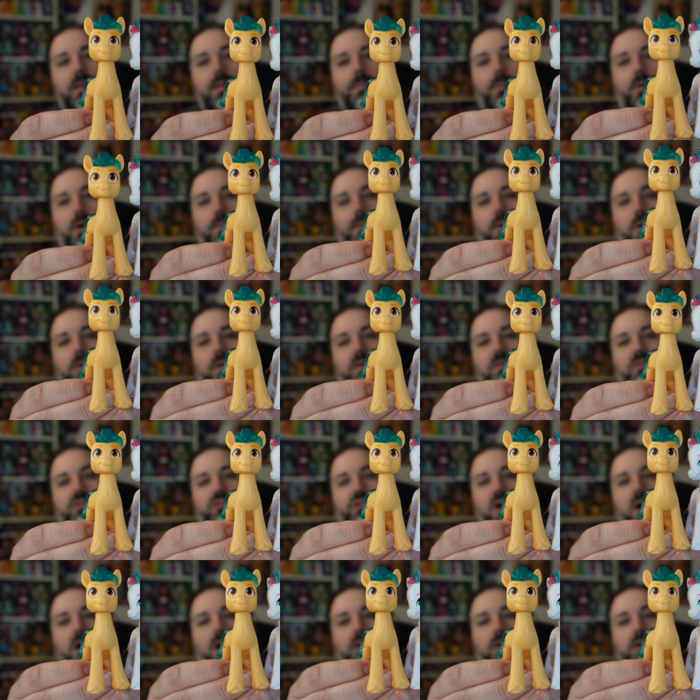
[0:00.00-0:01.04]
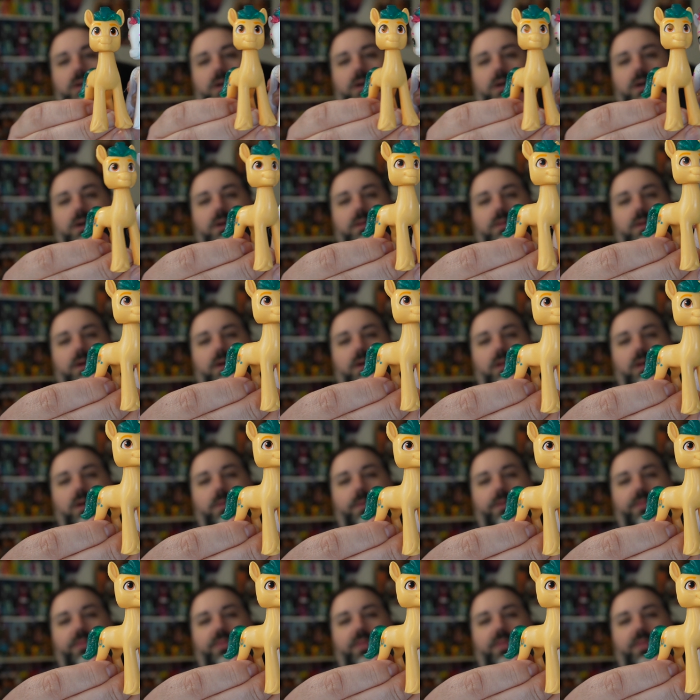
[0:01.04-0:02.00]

the boy ponies are taller, they're a little bit